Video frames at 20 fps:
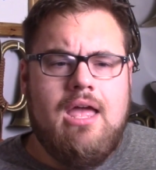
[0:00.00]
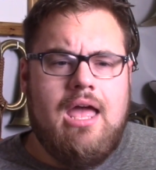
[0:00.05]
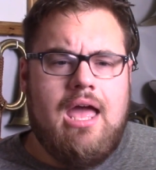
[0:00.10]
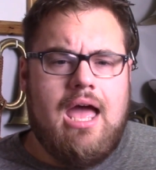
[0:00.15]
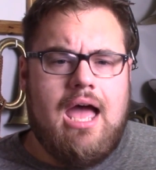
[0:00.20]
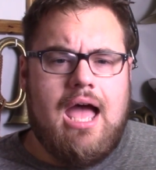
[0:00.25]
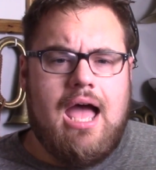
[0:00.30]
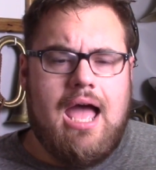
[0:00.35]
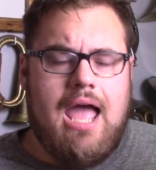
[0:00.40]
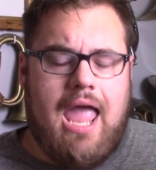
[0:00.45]

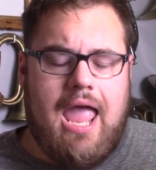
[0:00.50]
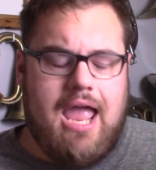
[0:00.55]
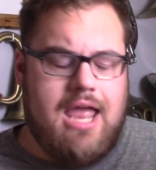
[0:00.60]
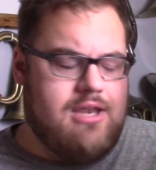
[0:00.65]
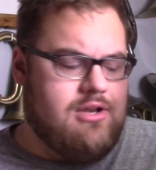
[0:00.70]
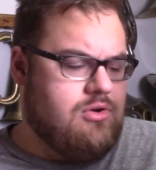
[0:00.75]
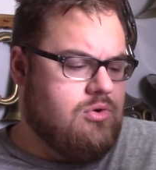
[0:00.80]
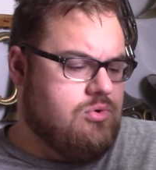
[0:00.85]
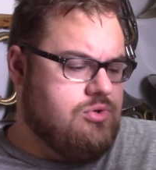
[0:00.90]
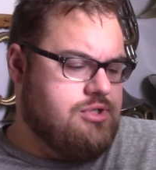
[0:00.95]

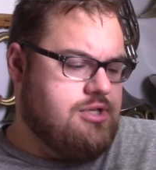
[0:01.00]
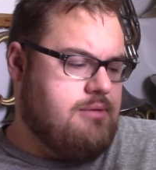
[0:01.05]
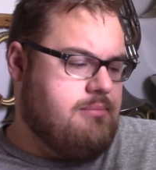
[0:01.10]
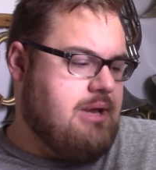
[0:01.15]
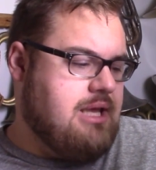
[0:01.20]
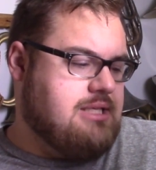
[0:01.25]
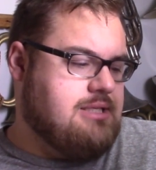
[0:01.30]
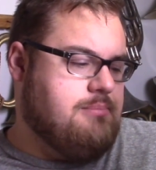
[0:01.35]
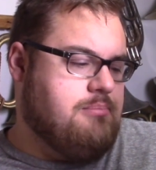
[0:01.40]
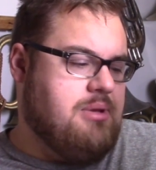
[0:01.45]
And it also
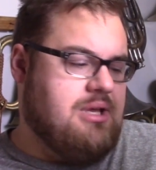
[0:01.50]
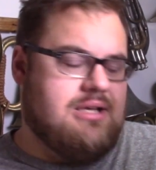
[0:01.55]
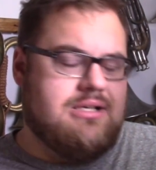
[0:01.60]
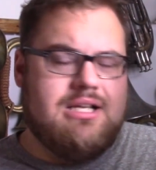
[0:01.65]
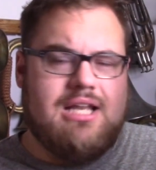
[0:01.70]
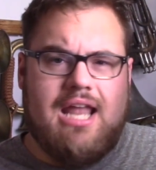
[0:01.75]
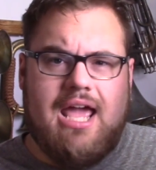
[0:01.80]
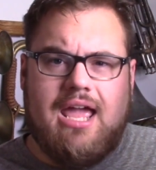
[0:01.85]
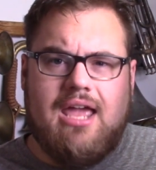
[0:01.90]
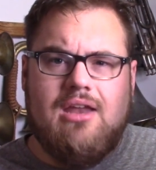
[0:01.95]
makes a big
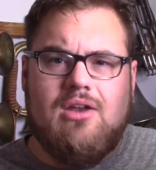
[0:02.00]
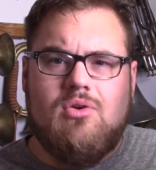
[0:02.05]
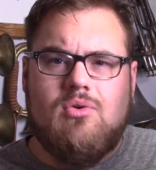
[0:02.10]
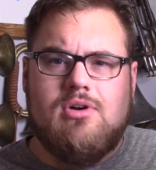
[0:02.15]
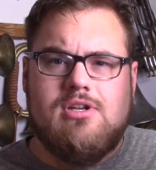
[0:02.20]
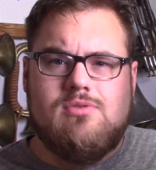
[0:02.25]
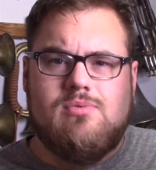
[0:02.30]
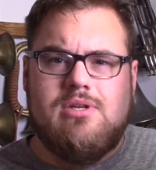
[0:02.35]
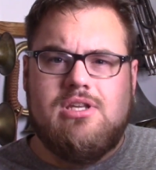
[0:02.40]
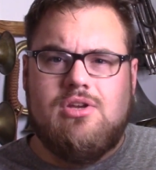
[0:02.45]
clanging
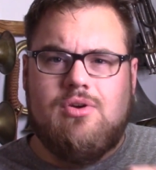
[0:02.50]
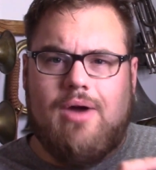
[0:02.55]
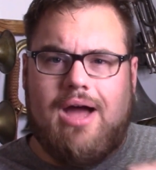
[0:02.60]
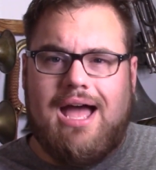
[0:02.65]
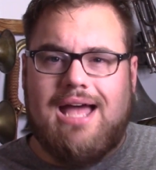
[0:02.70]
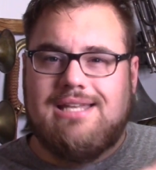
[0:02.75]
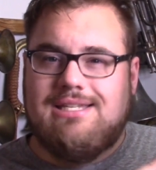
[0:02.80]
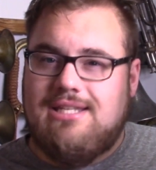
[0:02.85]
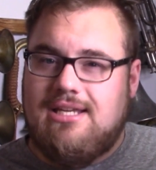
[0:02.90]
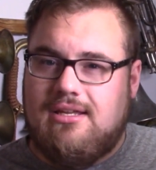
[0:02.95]
noise when you
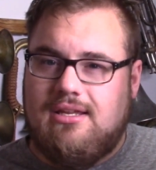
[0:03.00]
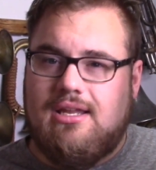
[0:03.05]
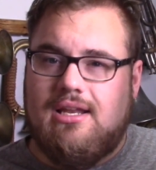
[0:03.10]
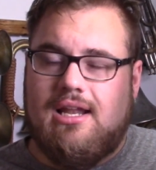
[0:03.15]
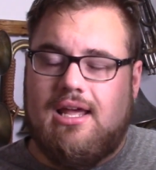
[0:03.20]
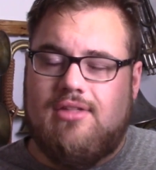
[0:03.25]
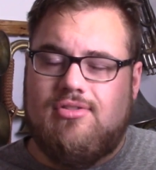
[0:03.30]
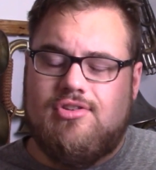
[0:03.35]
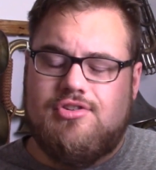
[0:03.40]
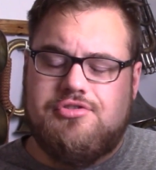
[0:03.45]

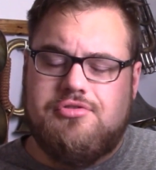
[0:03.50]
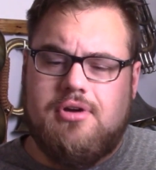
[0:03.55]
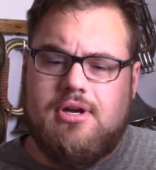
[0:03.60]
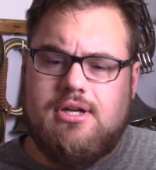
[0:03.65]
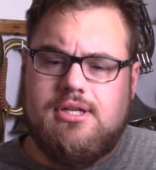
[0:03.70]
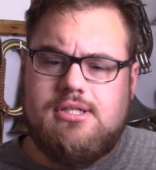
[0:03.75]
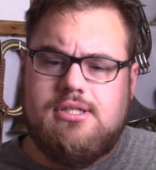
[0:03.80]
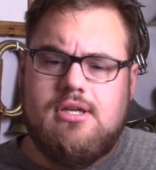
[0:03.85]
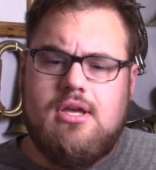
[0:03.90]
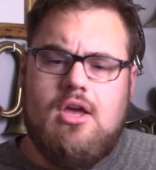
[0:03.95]
articulate the
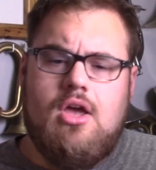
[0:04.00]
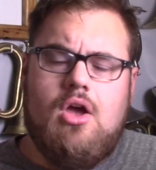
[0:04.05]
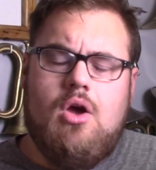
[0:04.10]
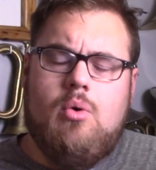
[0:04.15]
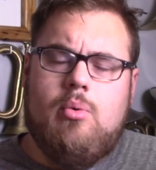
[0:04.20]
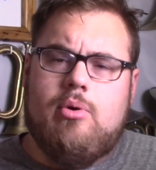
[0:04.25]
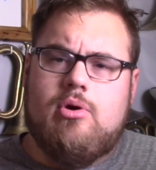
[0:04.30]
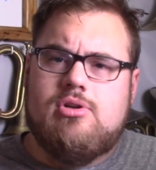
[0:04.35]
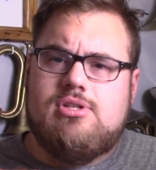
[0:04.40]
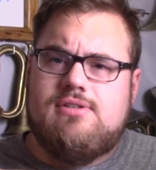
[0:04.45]
triggers,
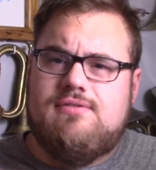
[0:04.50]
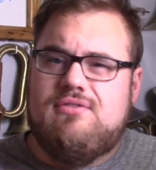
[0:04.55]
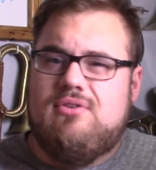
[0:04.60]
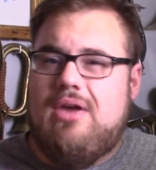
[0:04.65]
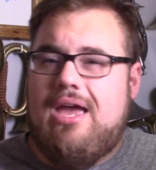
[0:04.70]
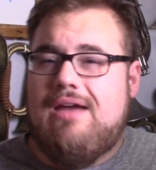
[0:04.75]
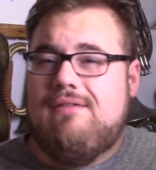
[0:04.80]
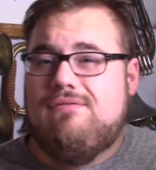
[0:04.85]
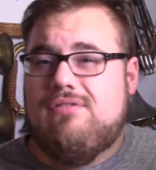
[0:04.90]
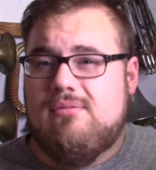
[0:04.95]
whereas if you
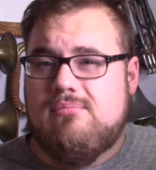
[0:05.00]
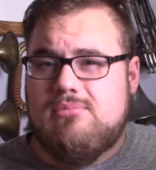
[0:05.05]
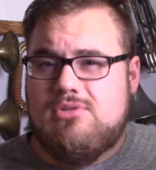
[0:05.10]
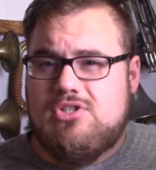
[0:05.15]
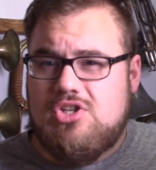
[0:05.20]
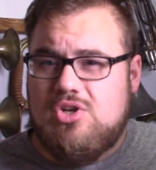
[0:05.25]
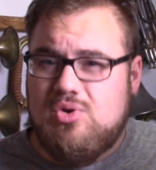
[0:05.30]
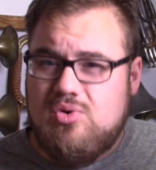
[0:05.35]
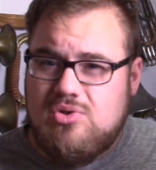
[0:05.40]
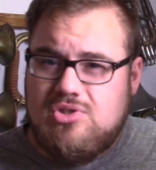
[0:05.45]
have them
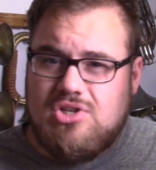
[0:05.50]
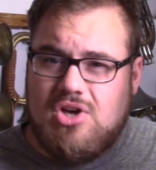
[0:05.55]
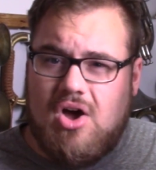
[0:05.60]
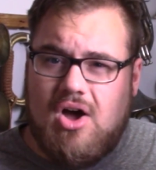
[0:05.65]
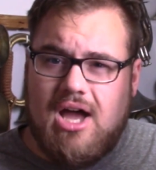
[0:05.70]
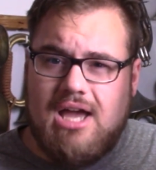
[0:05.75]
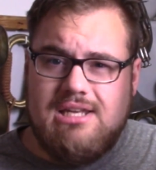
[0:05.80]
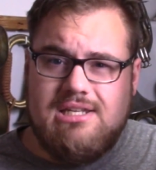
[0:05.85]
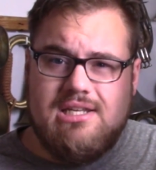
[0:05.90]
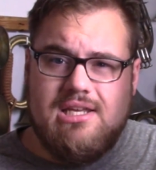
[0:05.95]
too
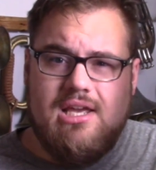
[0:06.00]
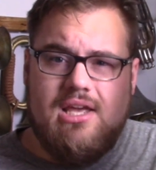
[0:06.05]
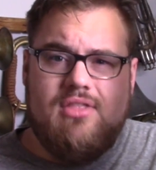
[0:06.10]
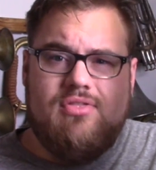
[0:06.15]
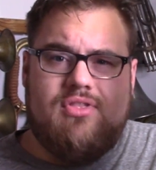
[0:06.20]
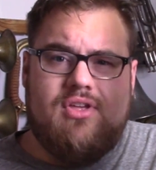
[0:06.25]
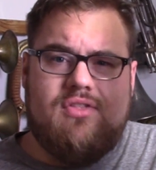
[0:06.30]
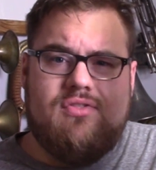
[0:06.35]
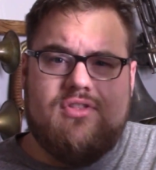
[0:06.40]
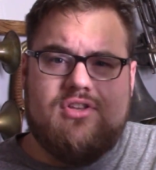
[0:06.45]
tight,
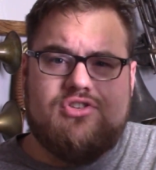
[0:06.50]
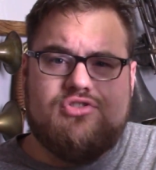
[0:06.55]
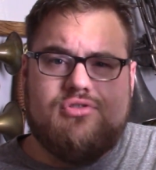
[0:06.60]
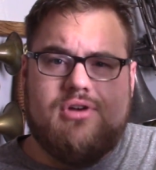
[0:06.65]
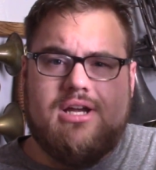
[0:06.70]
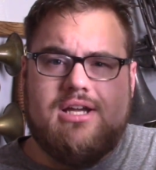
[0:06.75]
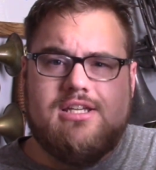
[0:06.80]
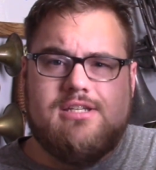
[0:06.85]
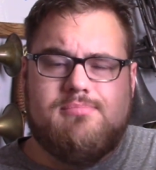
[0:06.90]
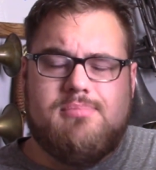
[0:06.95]
then the
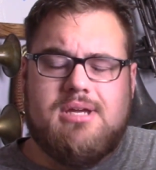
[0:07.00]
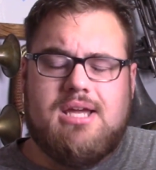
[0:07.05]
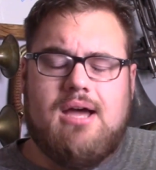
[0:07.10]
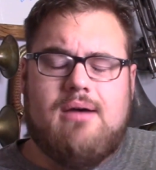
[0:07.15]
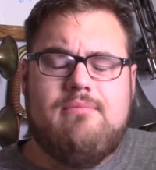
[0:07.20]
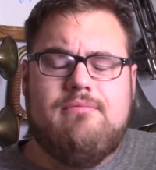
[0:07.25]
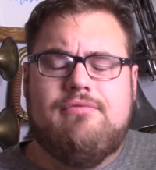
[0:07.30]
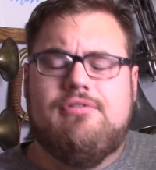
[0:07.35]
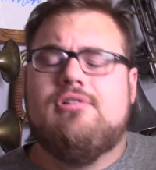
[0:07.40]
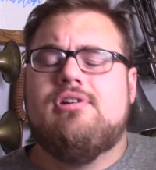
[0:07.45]
triggers
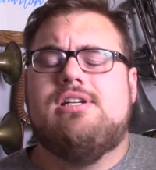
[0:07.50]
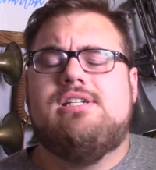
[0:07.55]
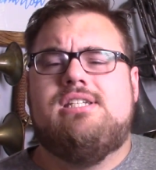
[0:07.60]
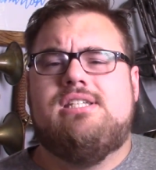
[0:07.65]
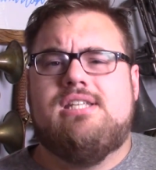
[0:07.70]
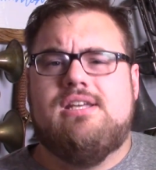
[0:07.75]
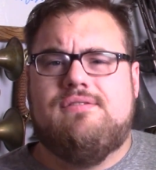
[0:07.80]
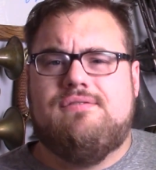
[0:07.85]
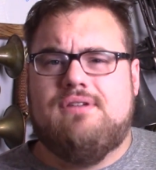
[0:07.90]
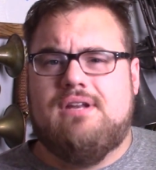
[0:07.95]
become very
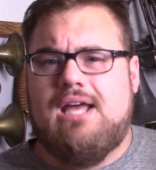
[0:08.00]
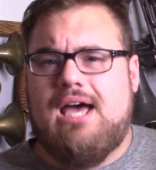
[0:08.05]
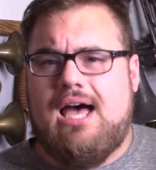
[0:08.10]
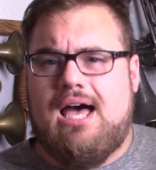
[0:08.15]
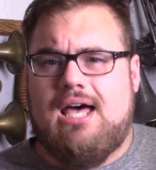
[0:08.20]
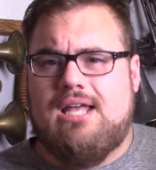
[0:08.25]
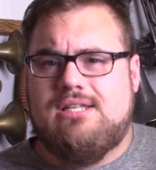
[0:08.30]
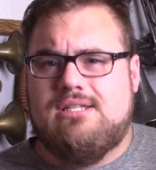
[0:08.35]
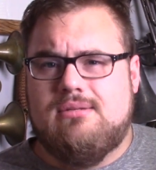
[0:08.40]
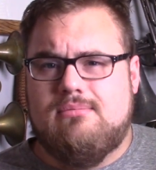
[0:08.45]
stiff and
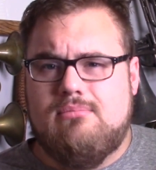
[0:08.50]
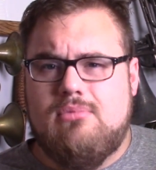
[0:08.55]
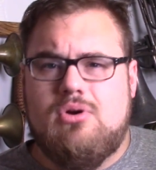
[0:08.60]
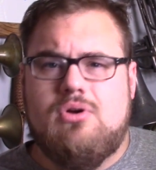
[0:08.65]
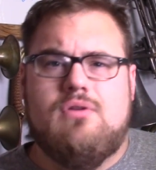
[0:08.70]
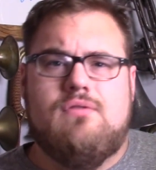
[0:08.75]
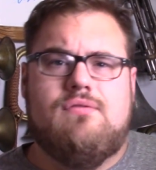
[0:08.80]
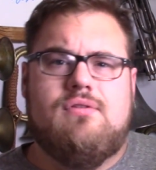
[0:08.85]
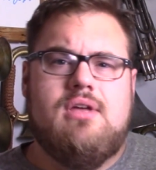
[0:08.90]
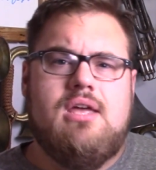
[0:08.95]
hard to
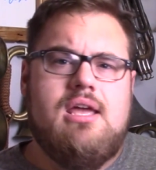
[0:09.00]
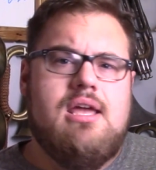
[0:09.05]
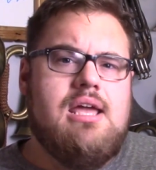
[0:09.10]
move.